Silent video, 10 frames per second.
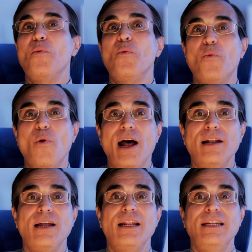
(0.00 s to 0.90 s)

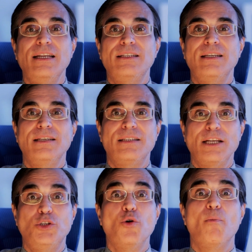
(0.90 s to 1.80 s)
what
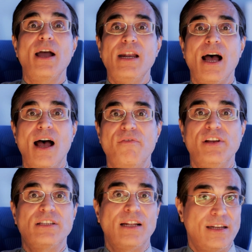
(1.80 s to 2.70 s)
diseases you might have
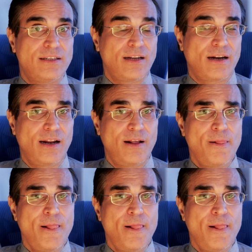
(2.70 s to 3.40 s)
statistically.